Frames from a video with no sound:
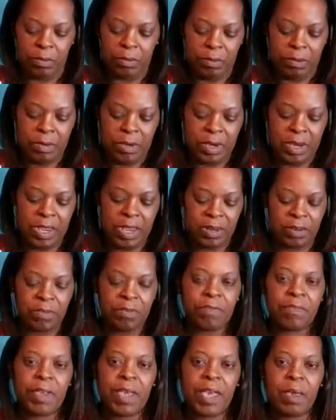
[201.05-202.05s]
knit
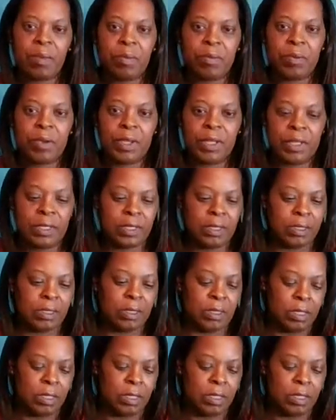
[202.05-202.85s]
fabric,